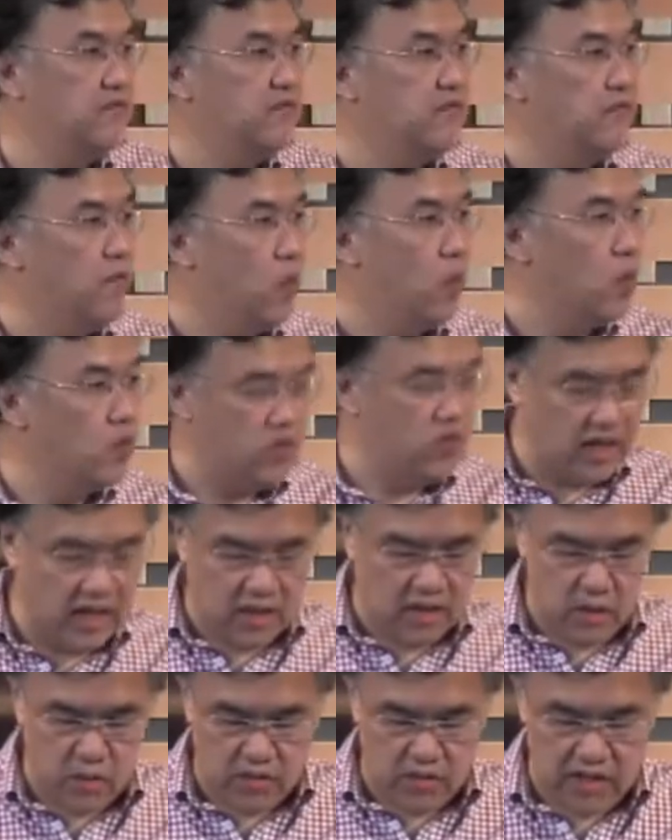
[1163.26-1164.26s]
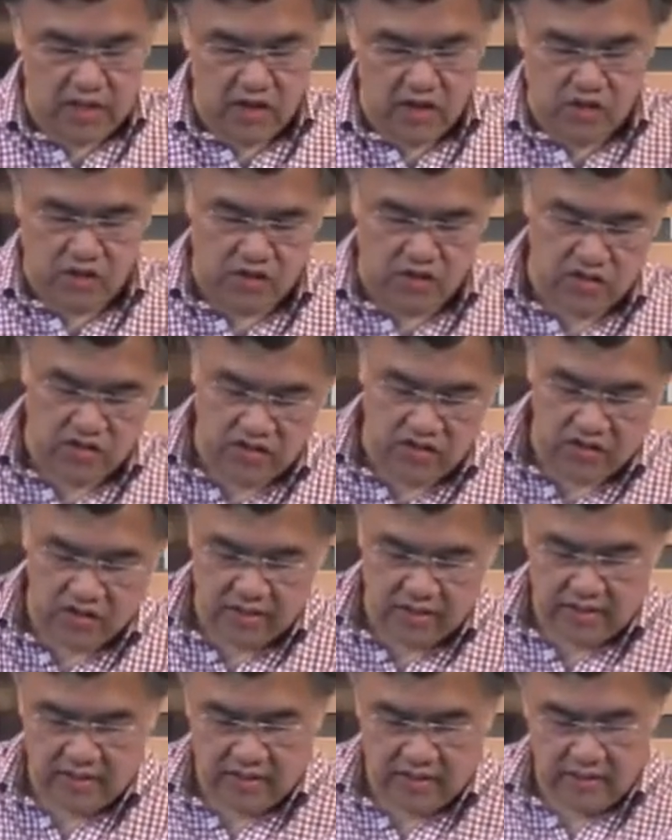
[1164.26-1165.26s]
false accusations,
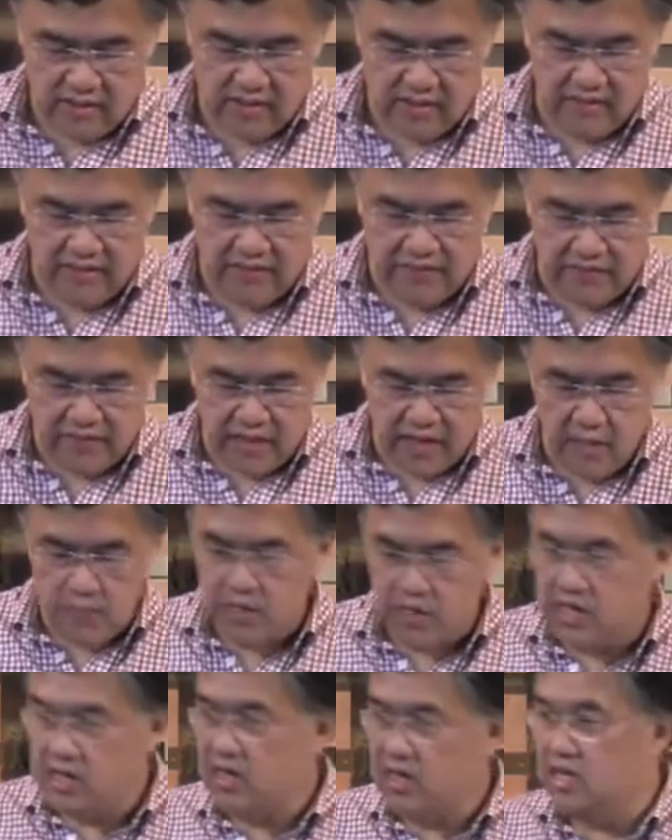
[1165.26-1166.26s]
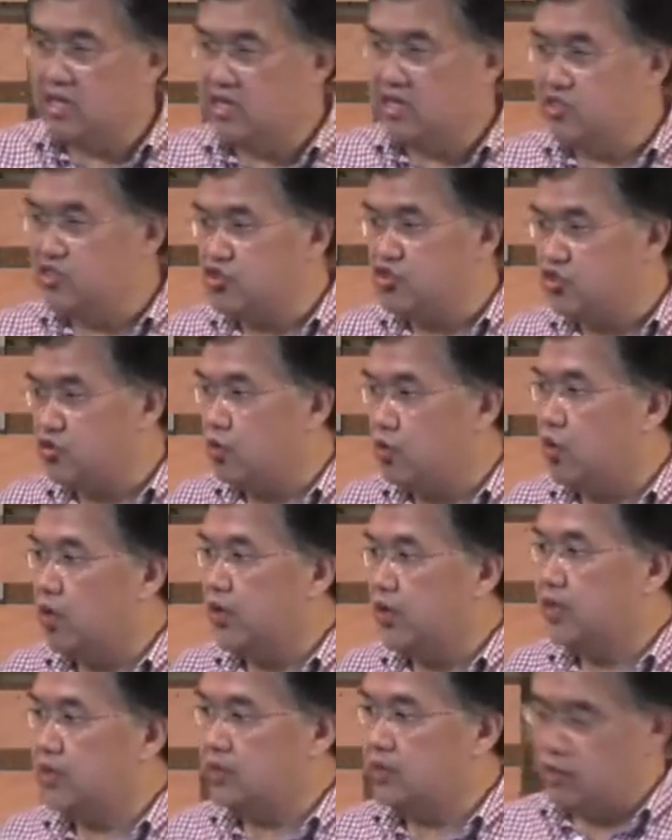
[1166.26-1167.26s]
defaming and
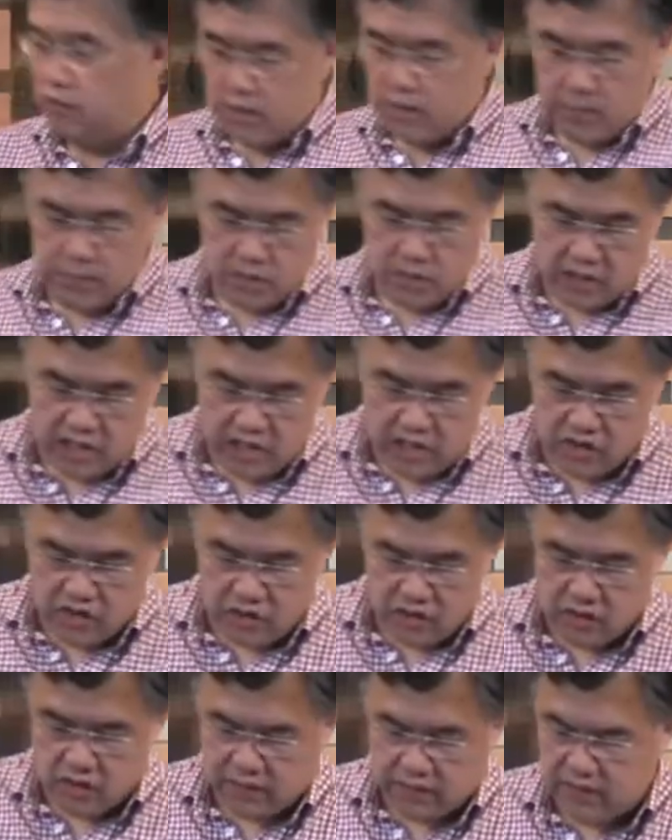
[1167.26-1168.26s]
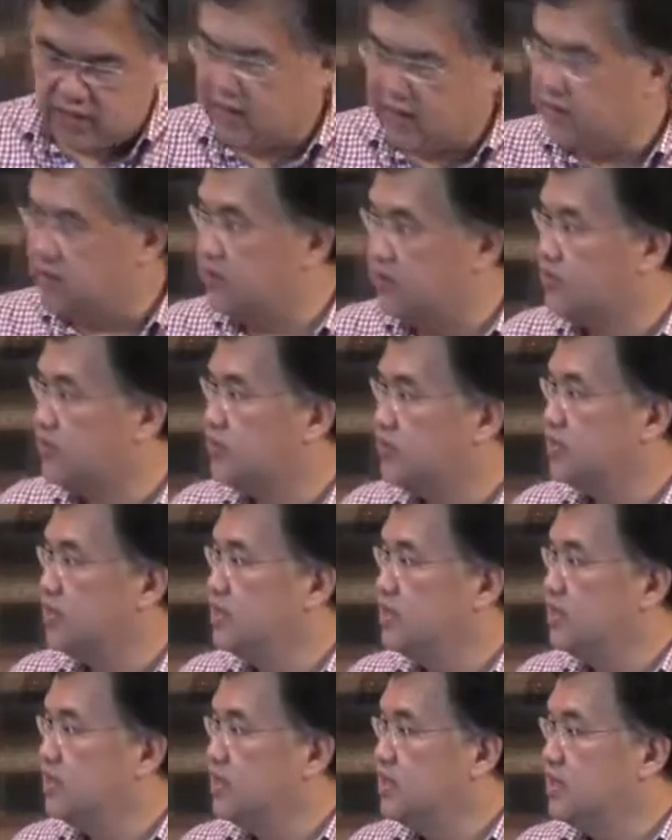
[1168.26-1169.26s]
destroying the reputation of others.
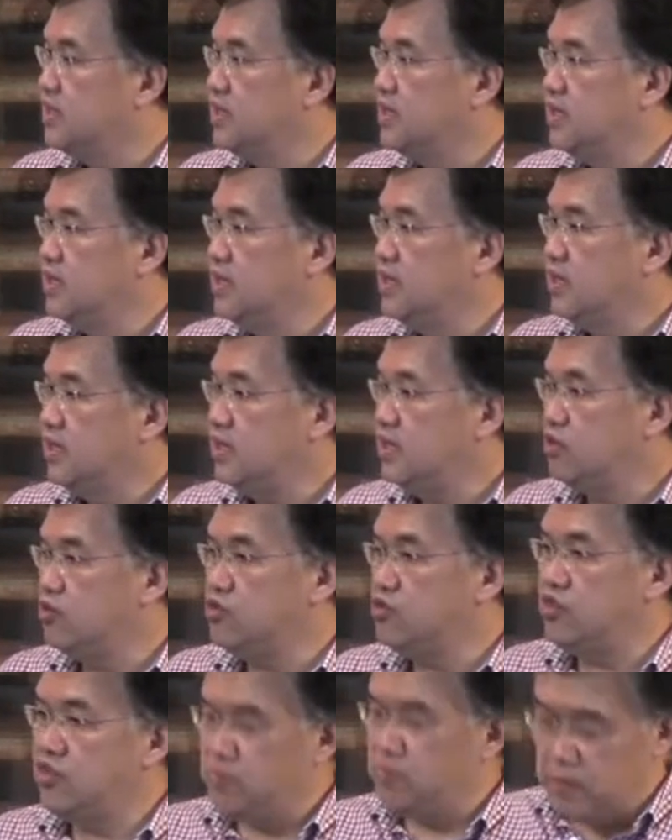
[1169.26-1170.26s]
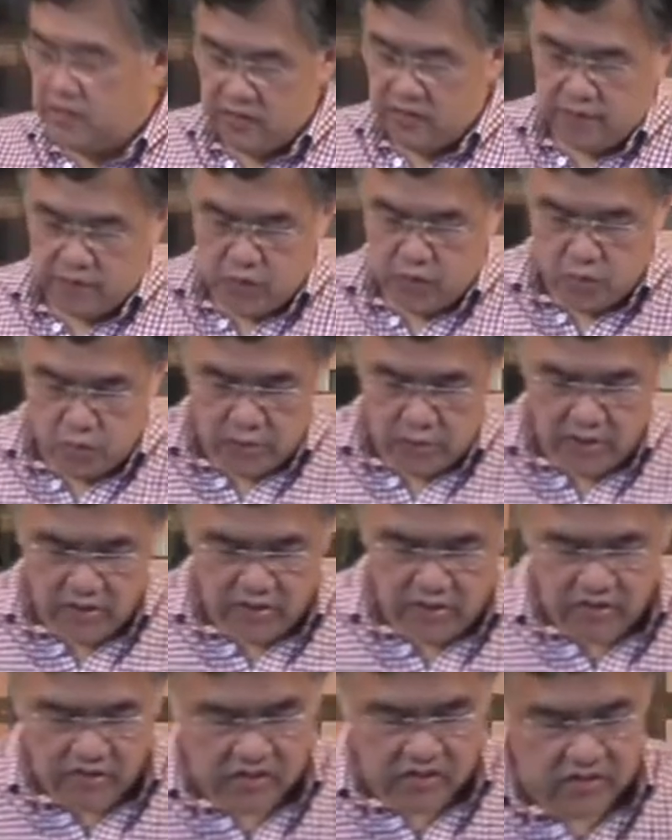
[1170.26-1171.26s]
It could just be a few
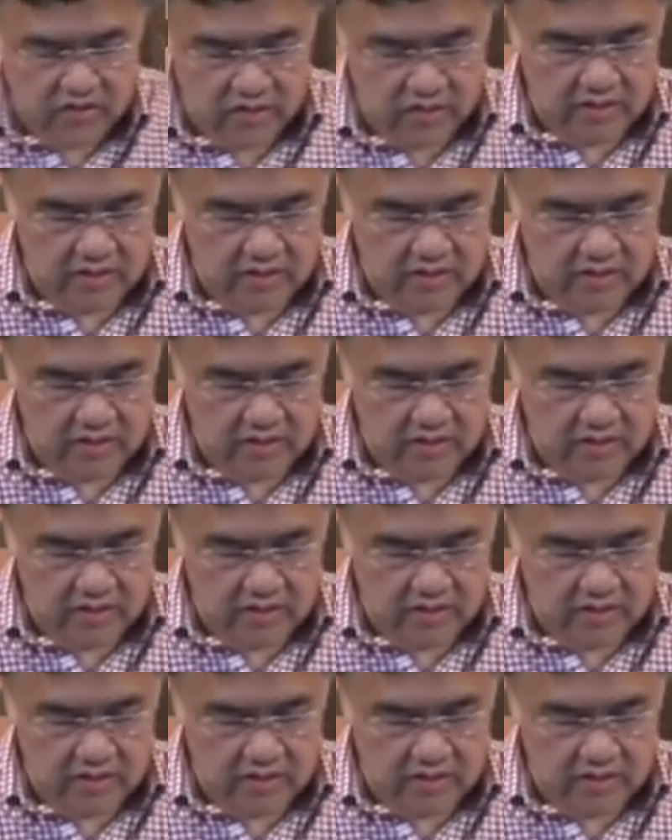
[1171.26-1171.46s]
words,